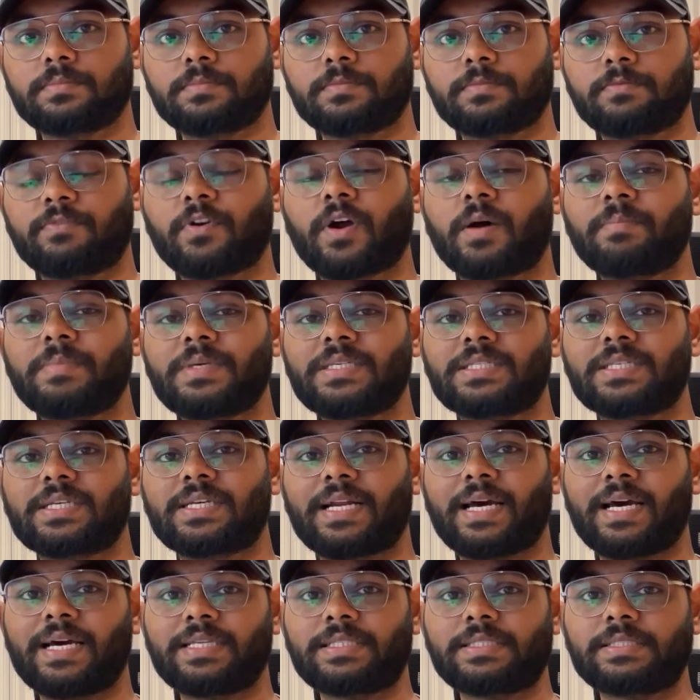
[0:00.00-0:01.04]
from a
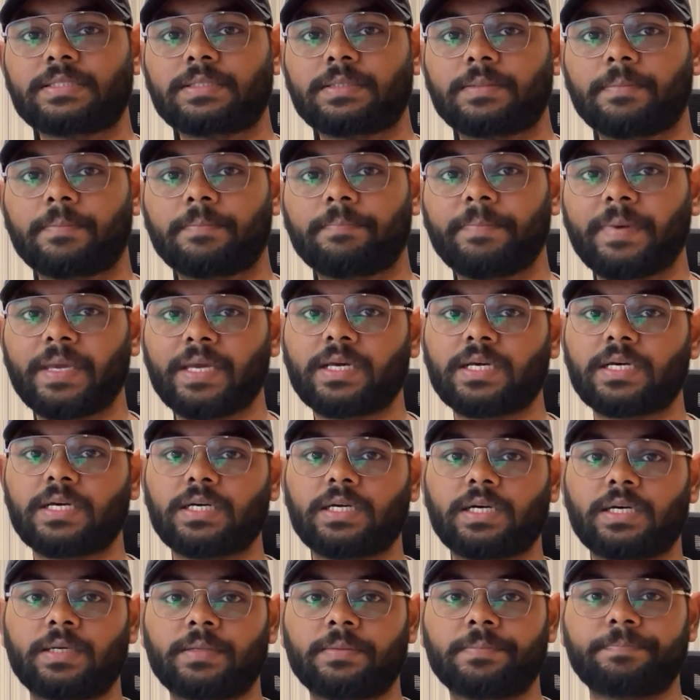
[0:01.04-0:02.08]
scratch, make
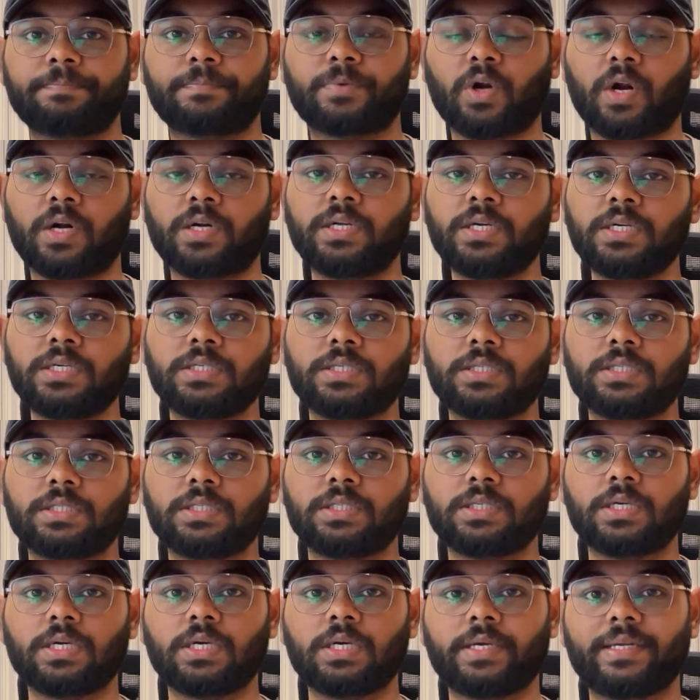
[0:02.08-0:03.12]
a product
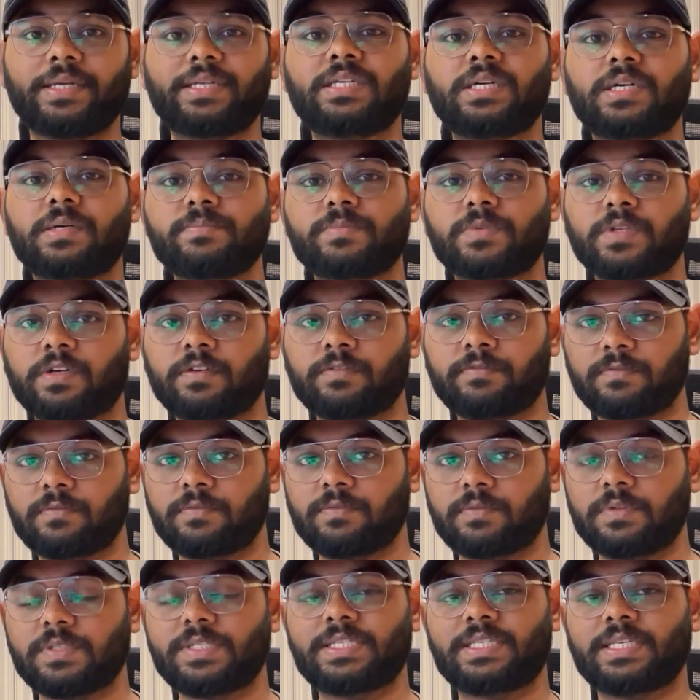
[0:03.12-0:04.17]
in terms of
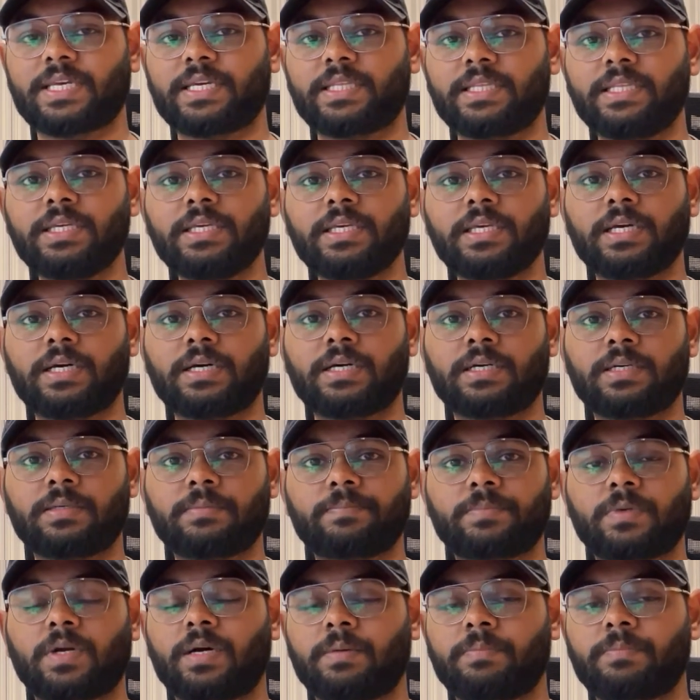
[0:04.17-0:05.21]
designing
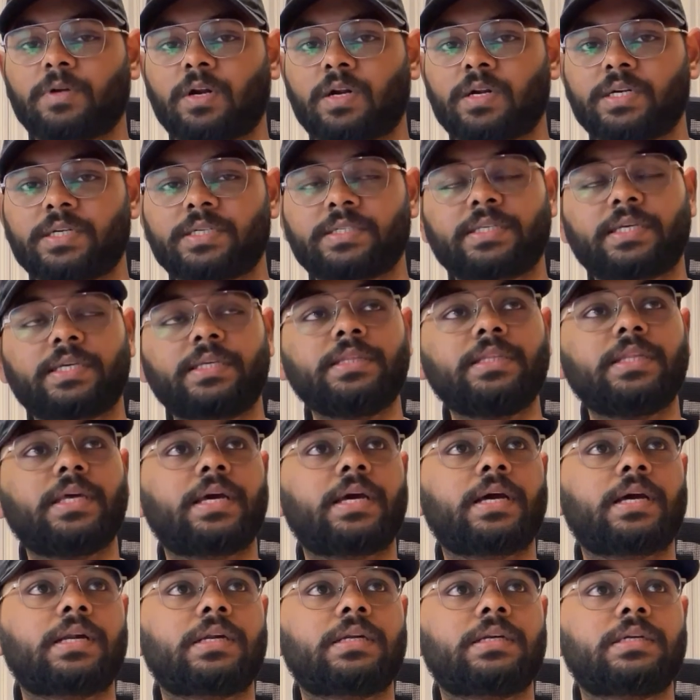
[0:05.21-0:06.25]
a product design
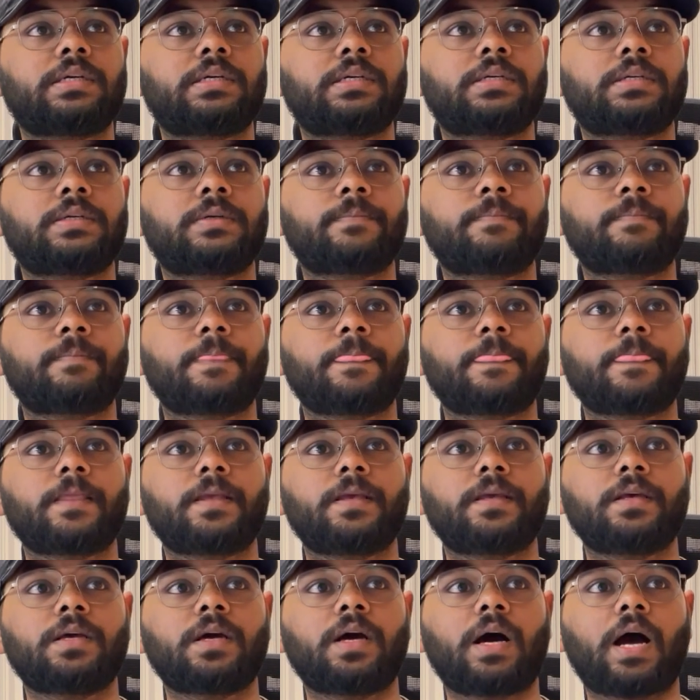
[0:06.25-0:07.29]
and
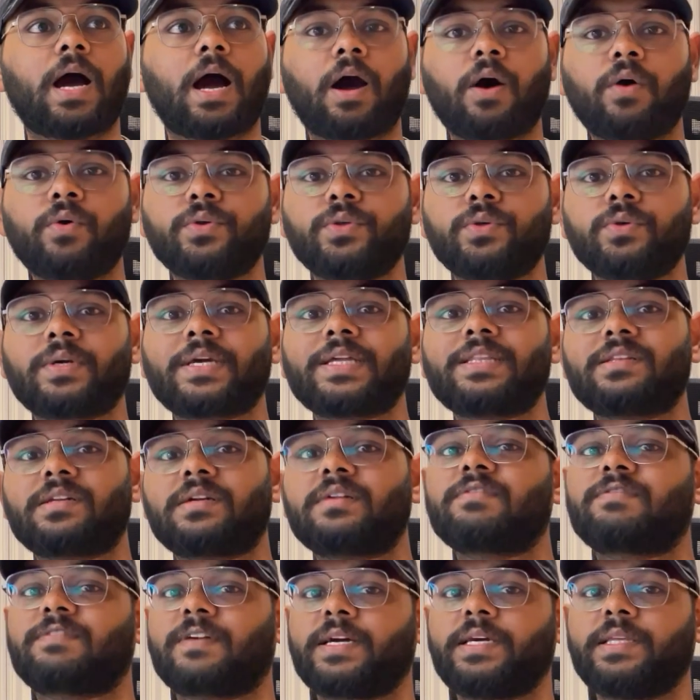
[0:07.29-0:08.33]
how you can
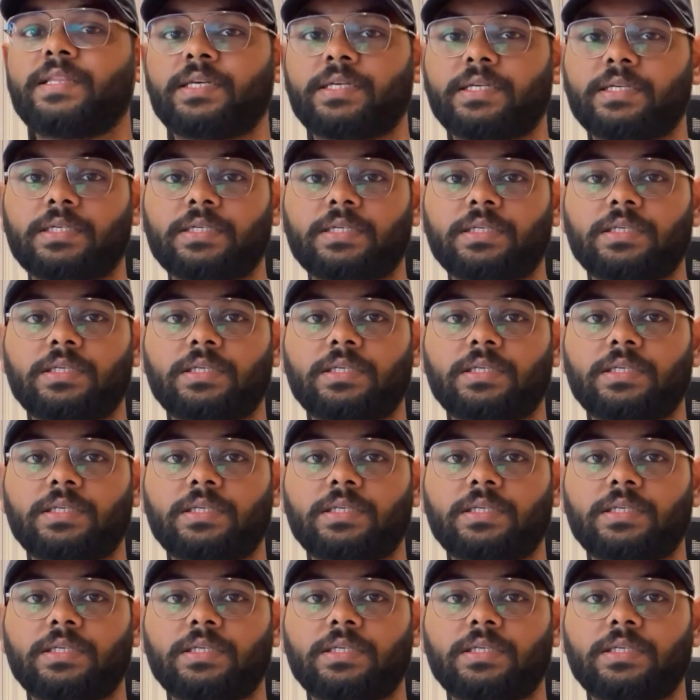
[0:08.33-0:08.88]
refine it.